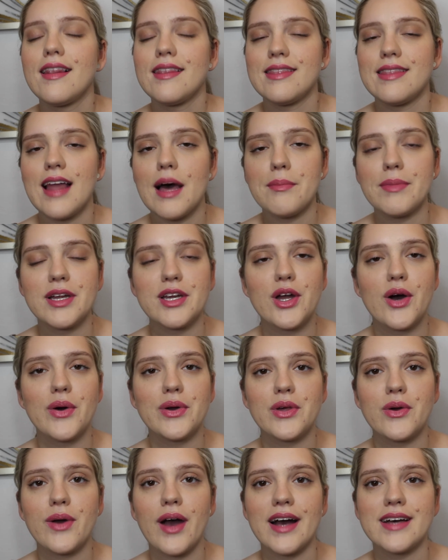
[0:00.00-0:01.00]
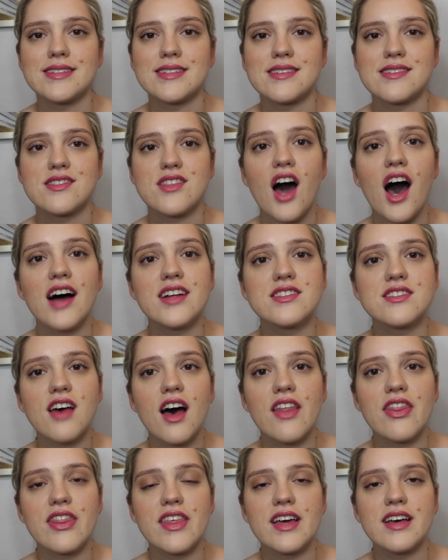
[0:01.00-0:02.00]
Let me know you guys' thoughts
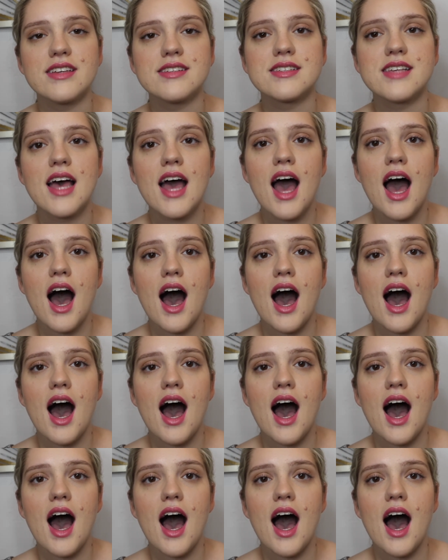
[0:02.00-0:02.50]
on this.